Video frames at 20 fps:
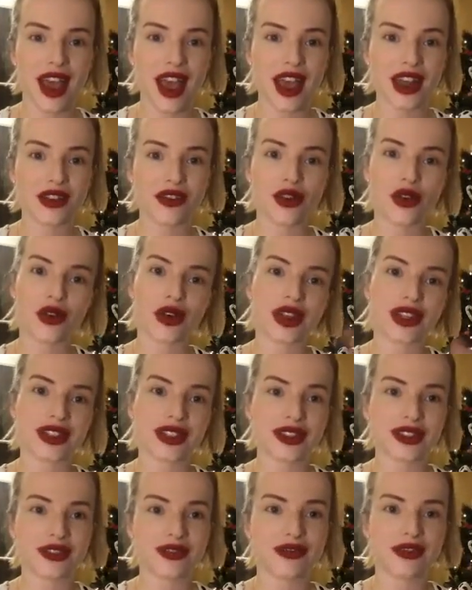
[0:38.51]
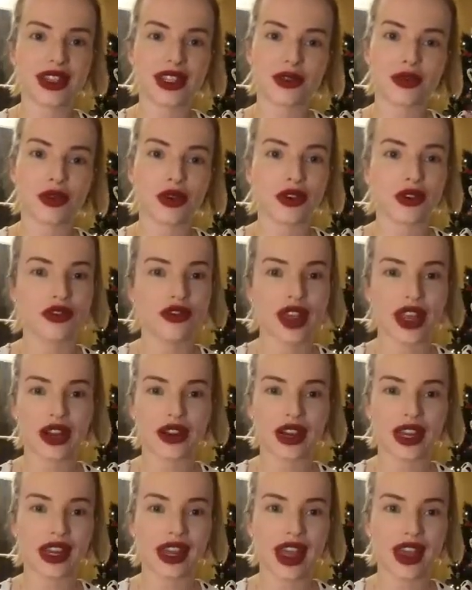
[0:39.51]
And of course, this will
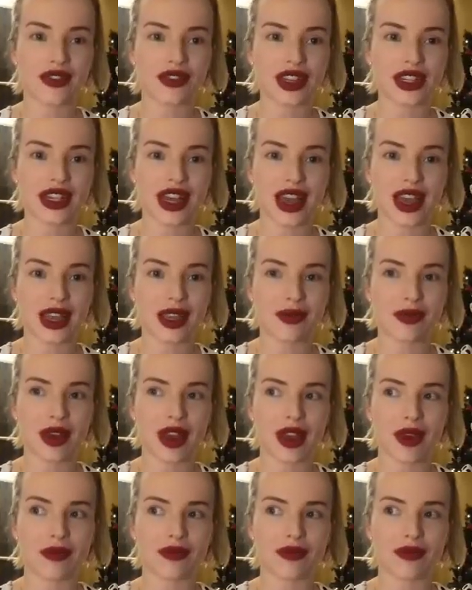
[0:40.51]
vary every time.